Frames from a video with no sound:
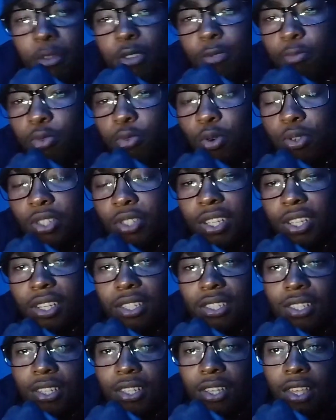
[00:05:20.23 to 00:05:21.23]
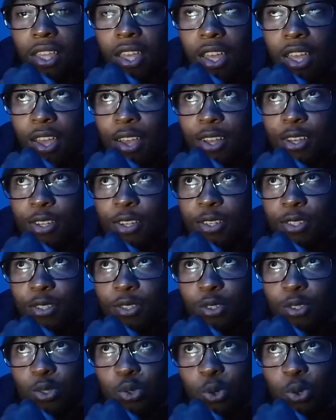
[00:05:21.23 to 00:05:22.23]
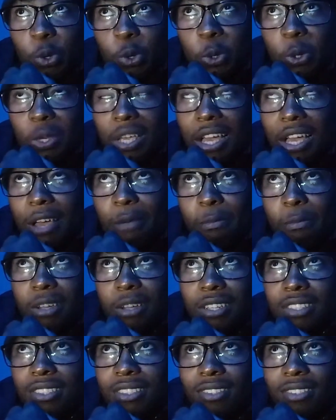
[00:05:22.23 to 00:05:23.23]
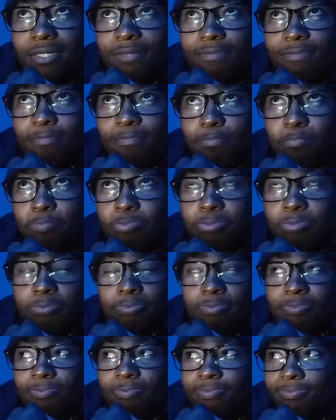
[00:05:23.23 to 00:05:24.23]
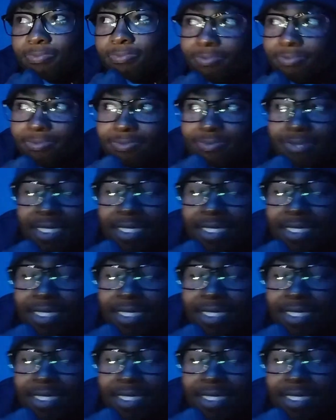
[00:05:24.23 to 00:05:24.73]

project. So yeah, man,